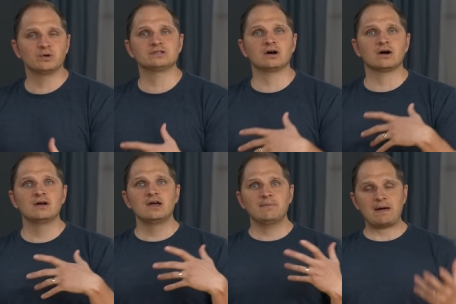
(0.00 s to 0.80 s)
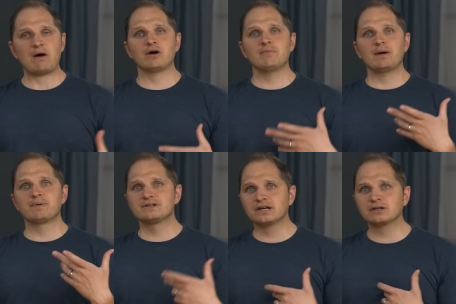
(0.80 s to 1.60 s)
which are powered by
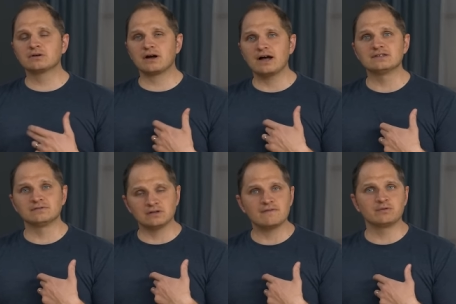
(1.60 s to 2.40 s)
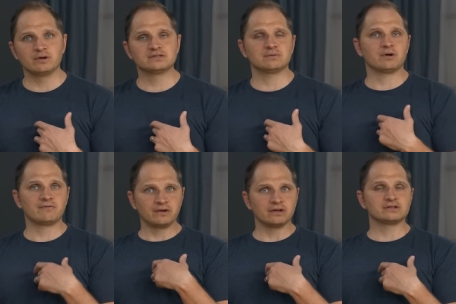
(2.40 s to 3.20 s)
particular kinds of love and wisdom or
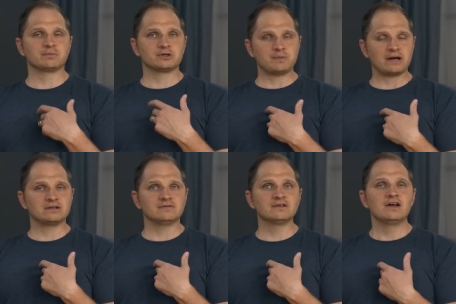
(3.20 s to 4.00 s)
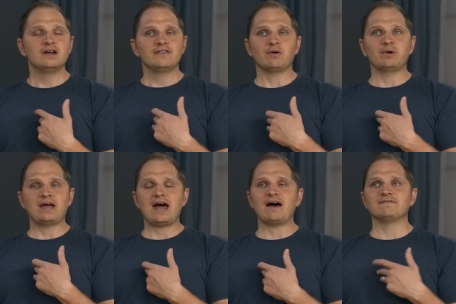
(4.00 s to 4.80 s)
feelings or perspectives that
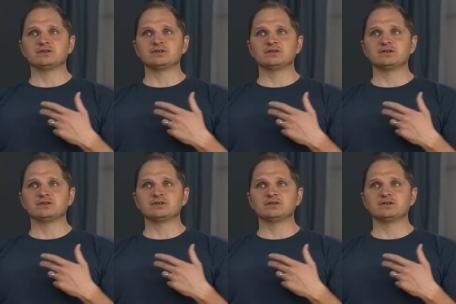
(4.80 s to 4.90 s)
we have.